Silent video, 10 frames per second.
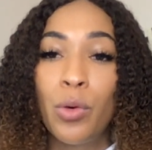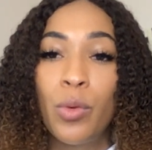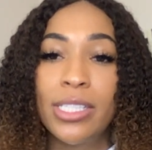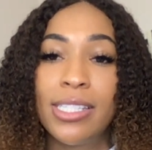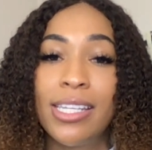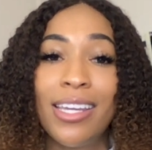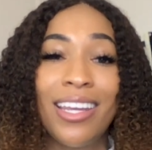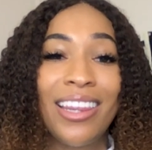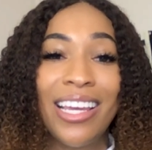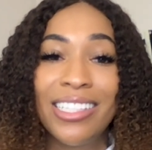one seed
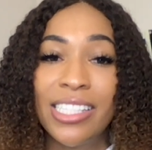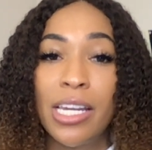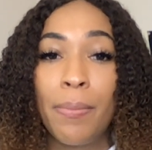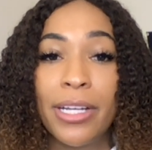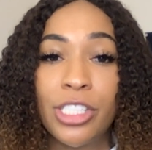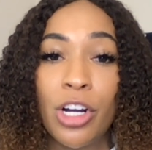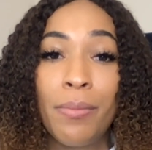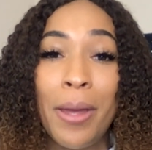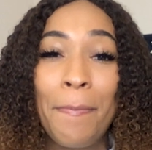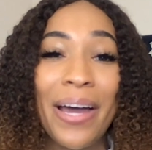in the NCAA
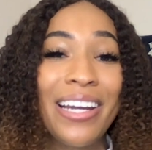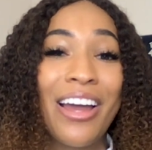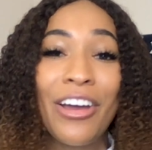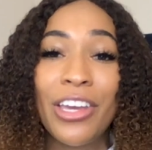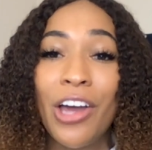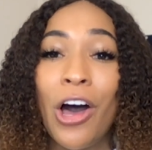tournament by knocking